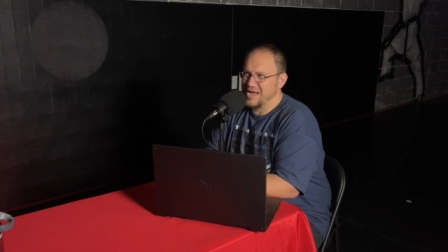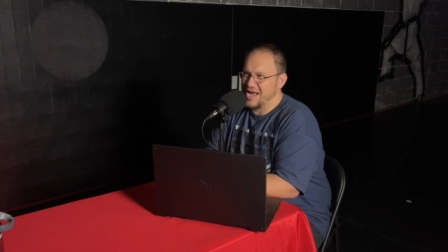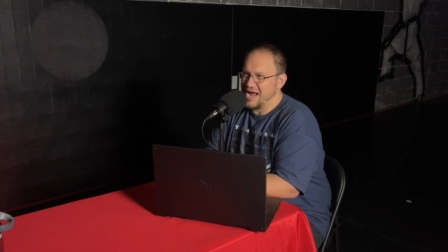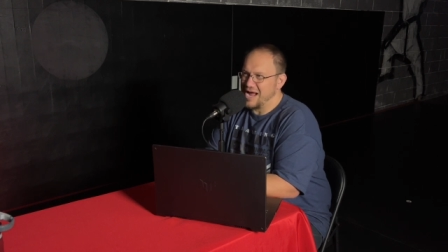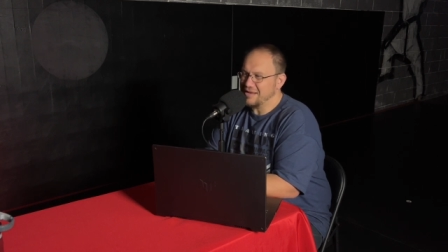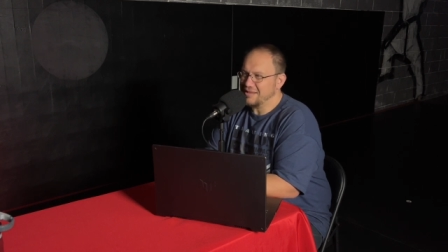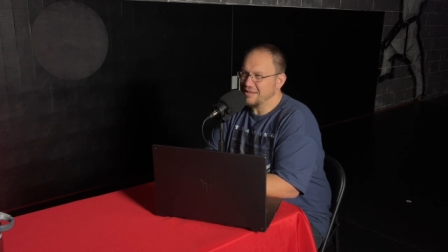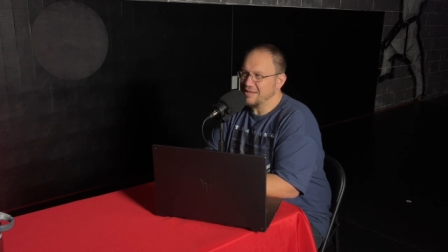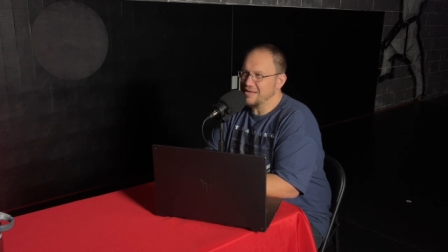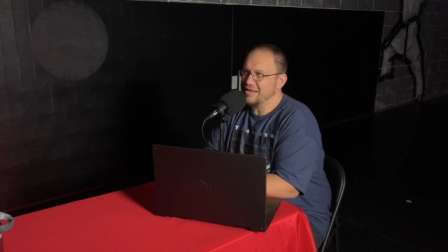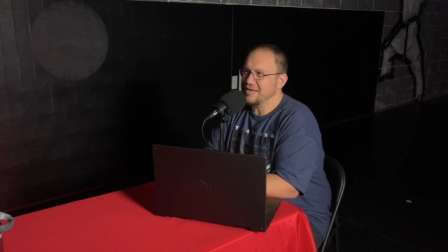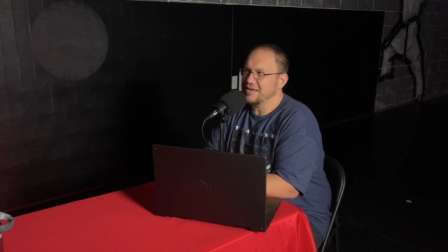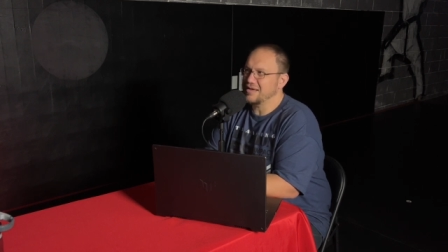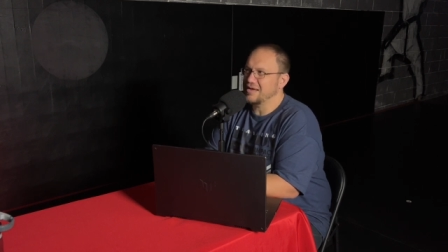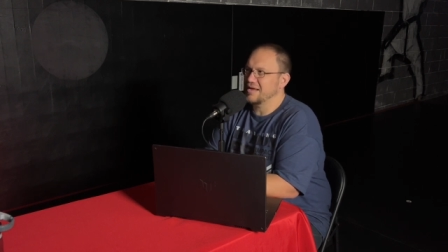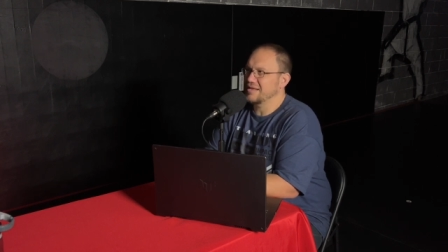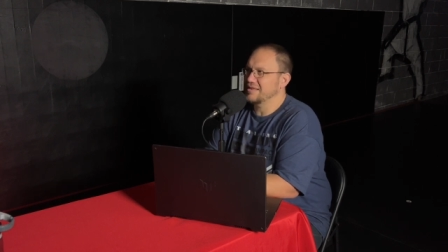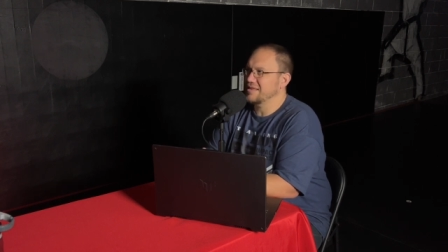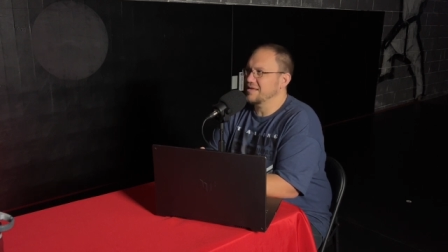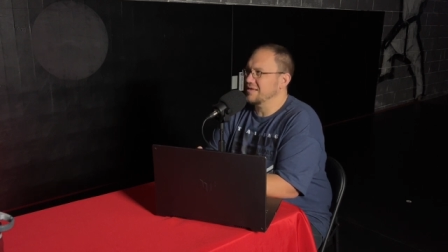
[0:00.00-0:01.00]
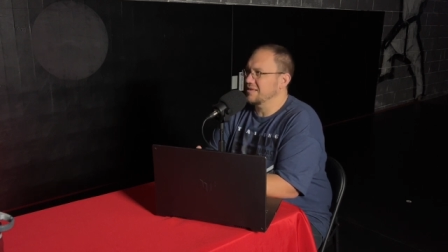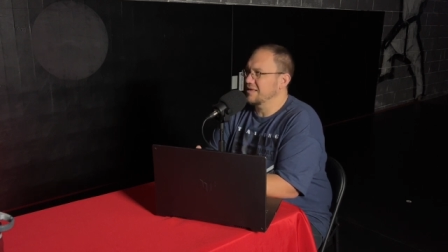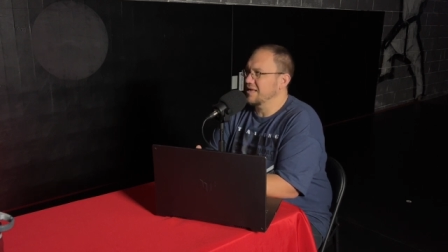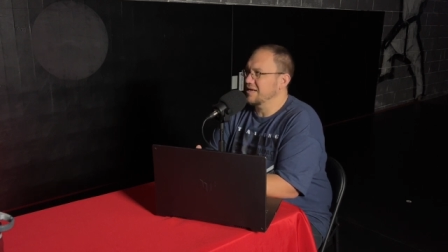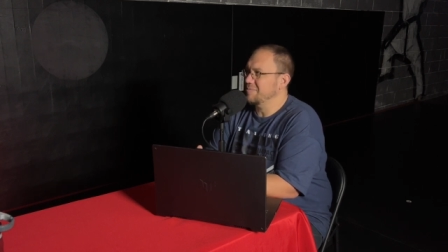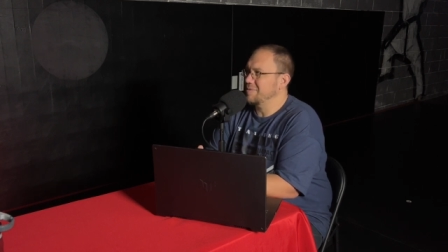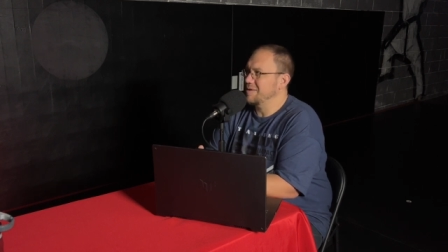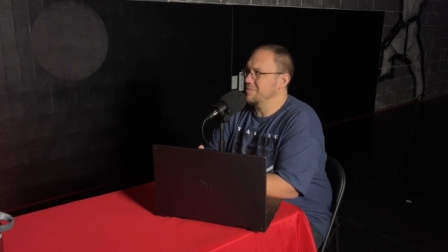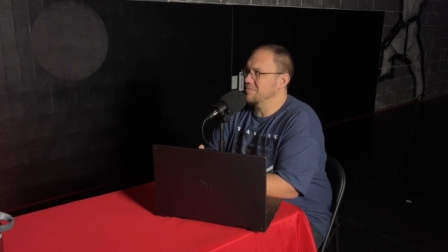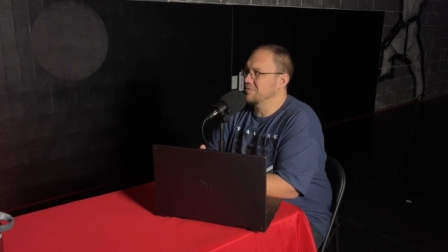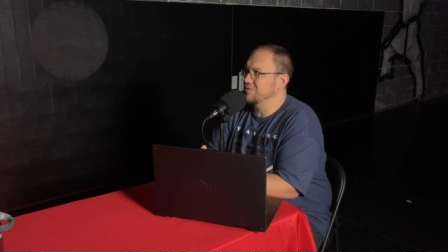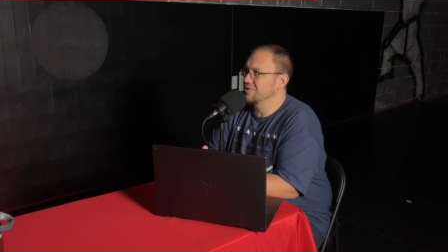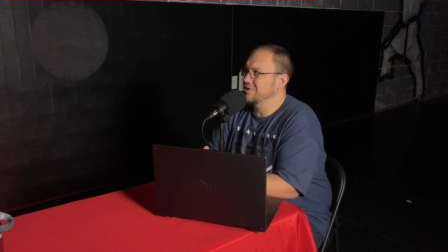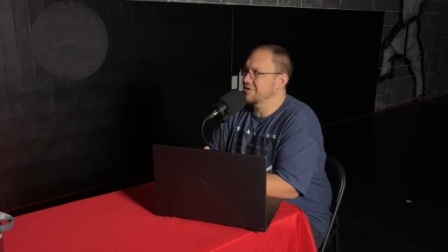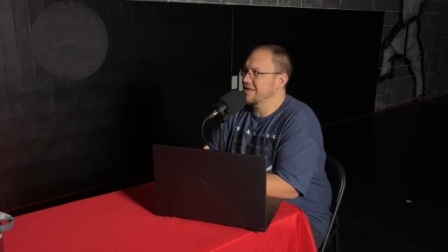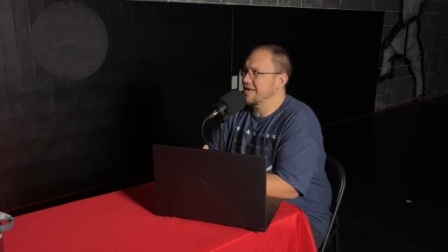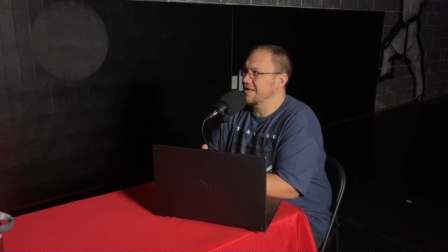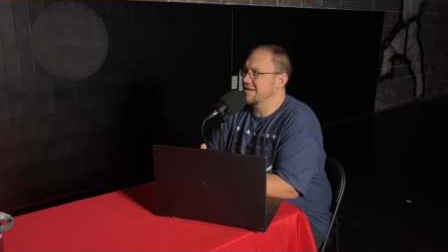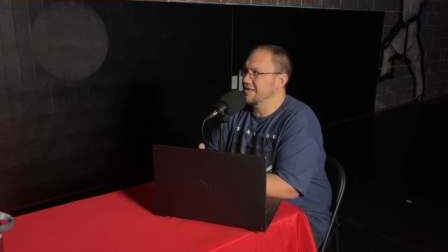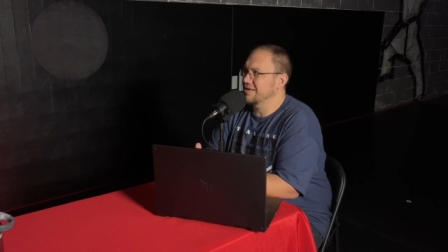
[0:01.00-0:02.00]
I think I think a lot of people
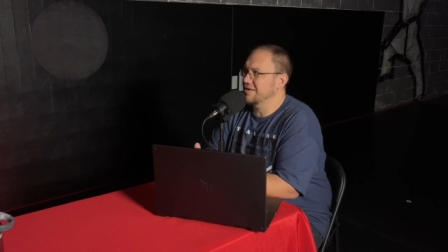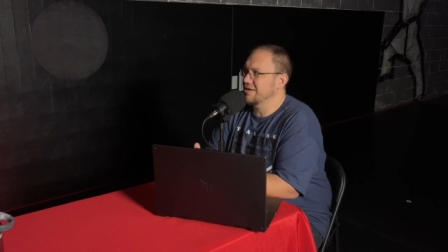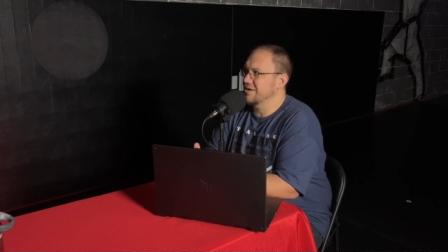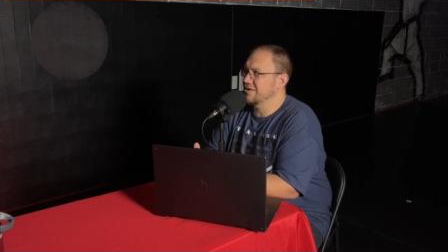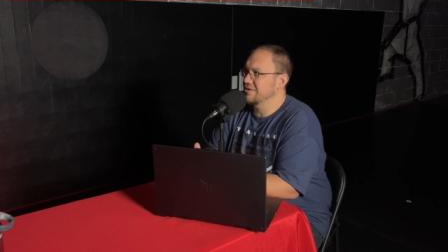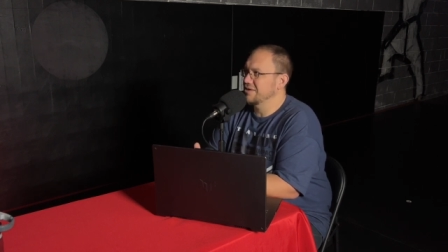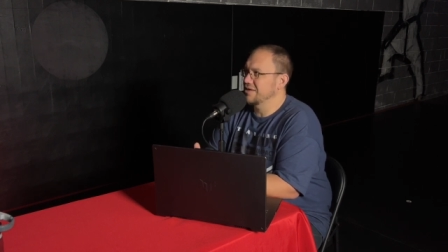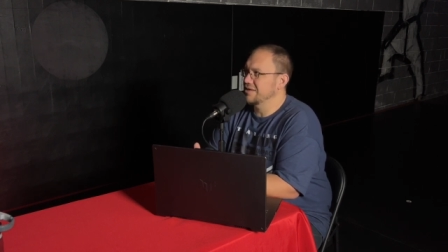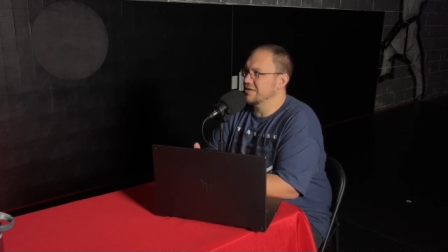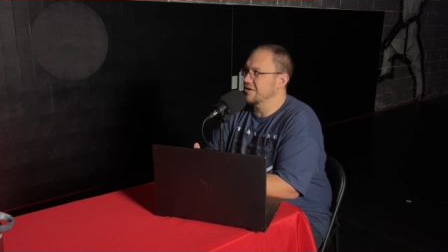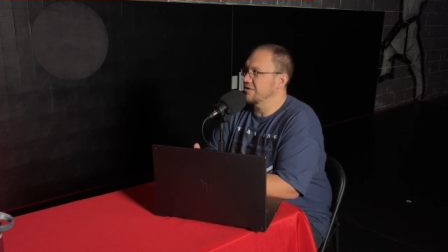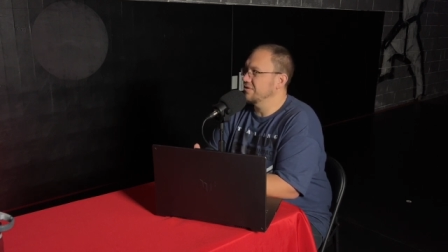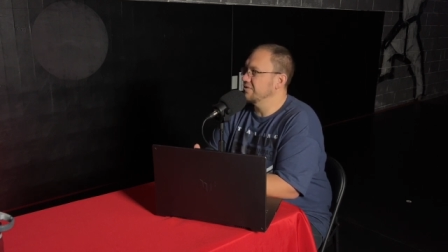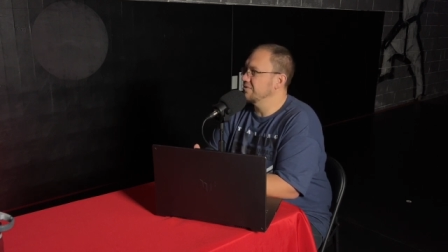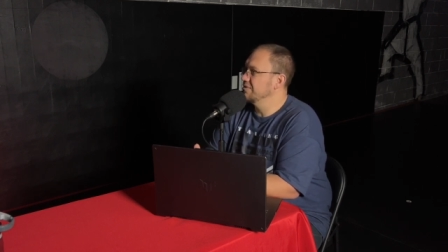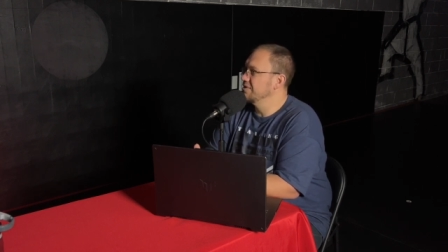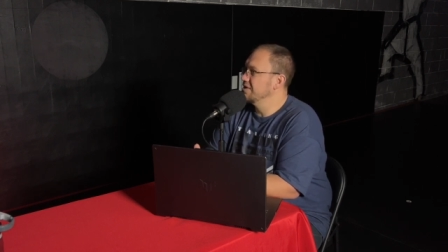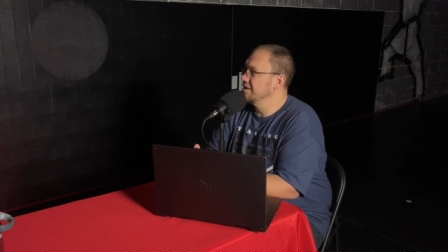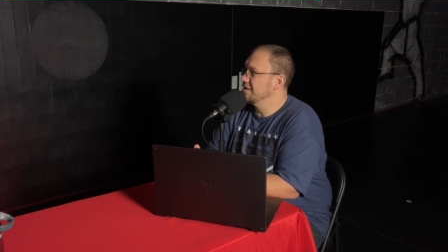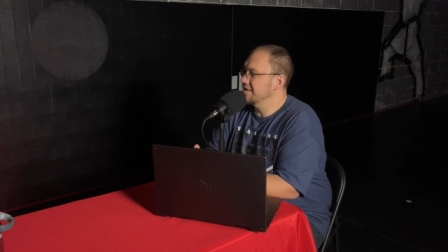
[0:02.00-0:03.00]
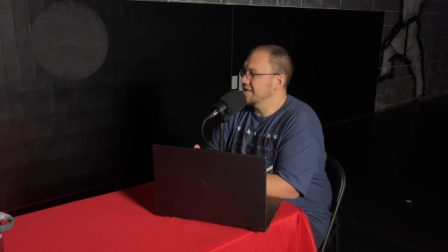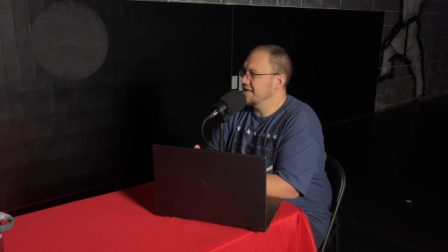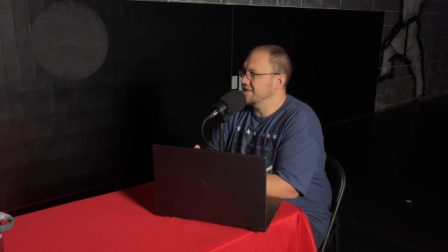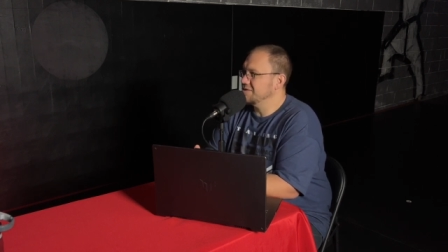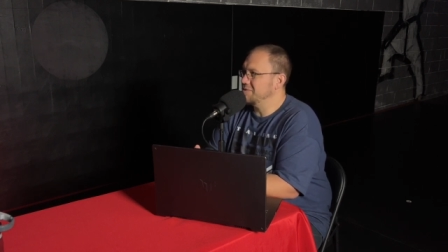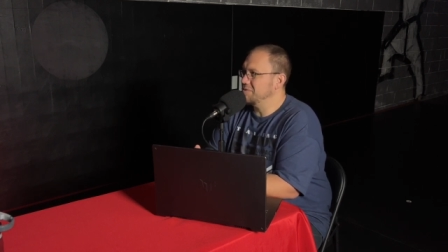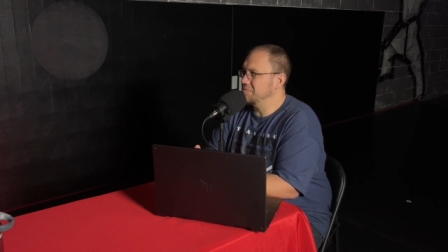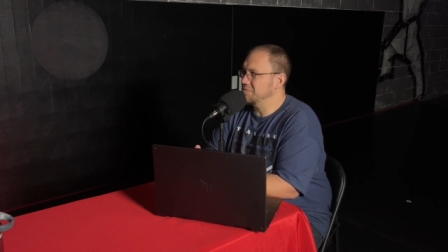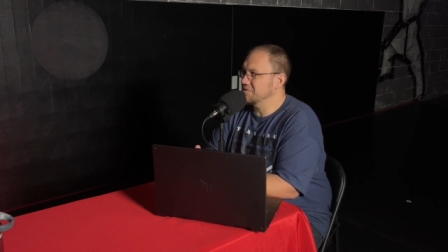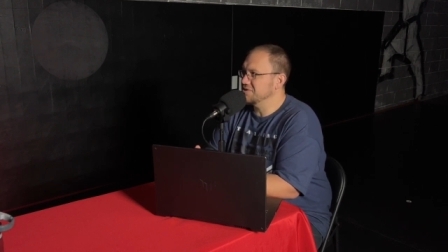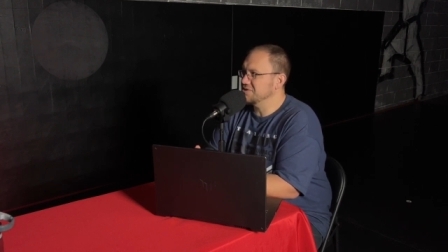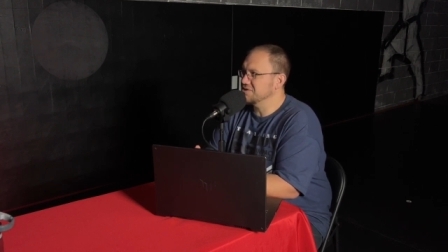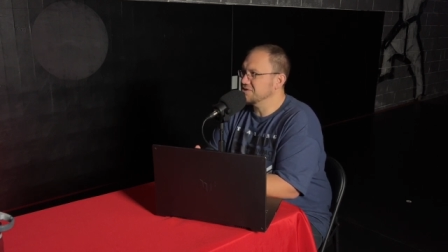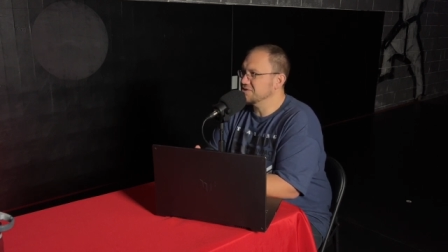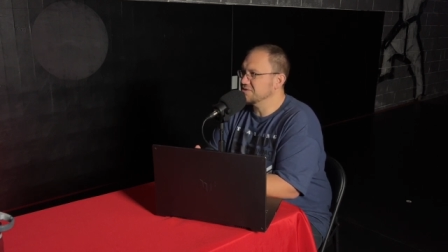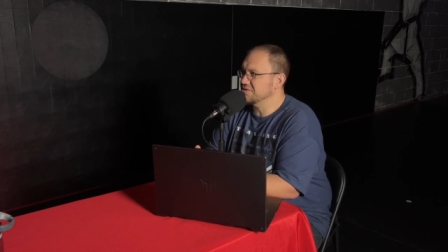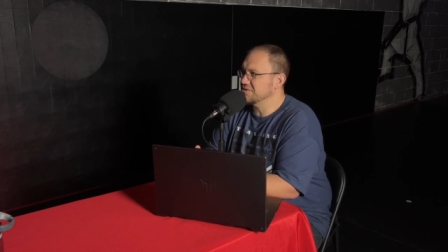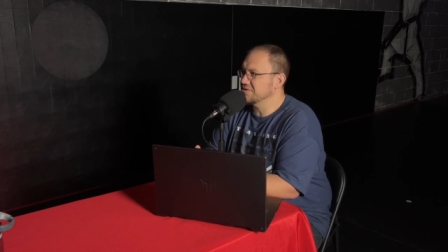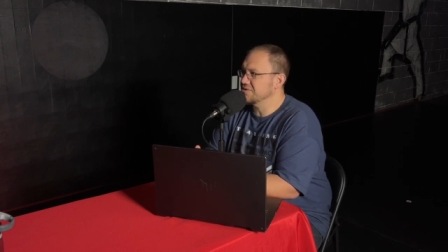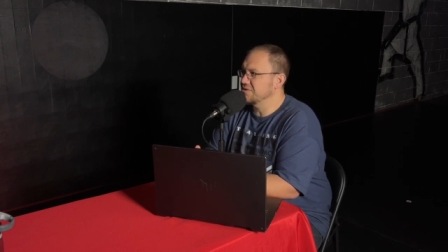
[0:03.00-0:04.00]
look at it and go like, "Oh, that's people that's
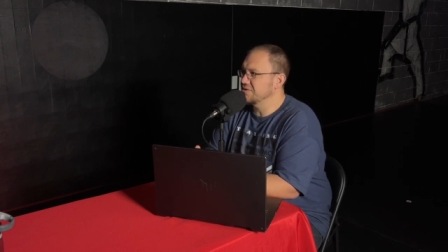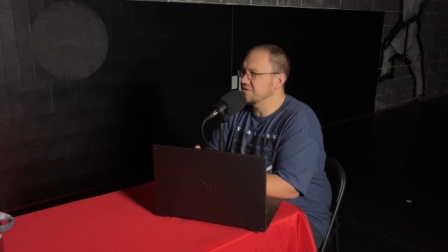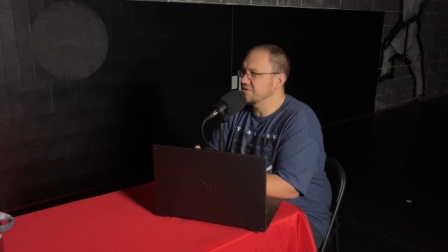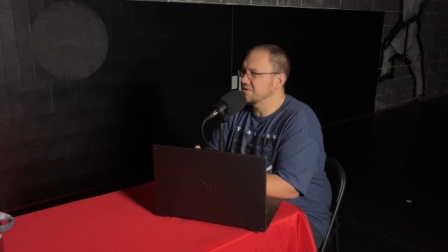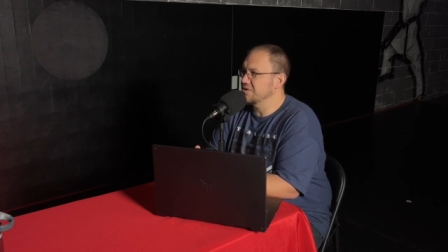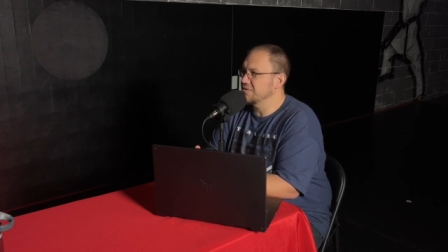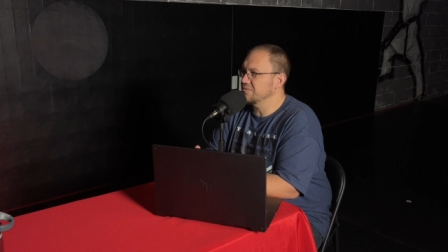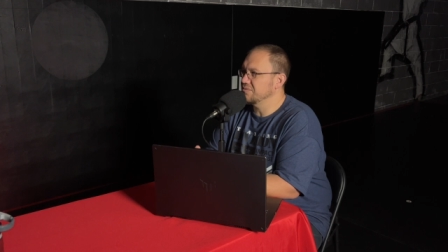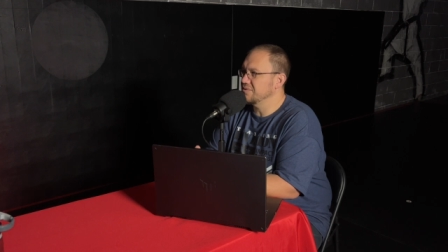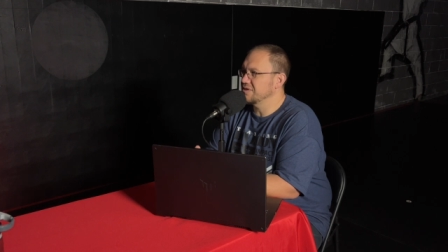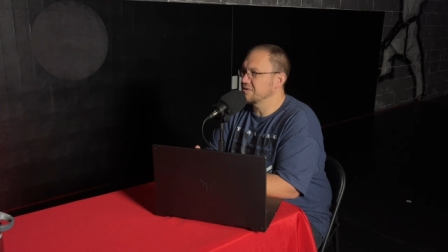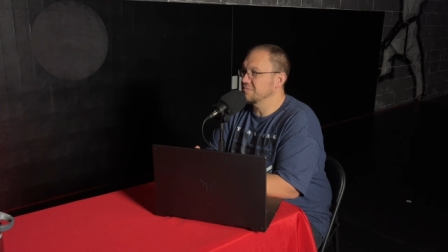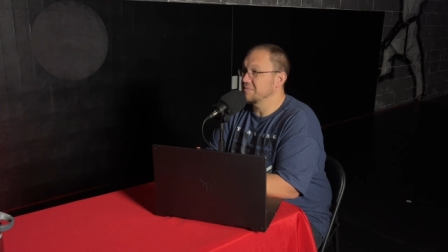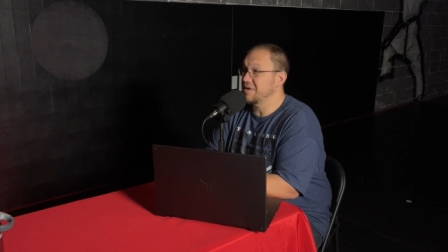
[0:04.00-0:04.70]
just going to go along with them."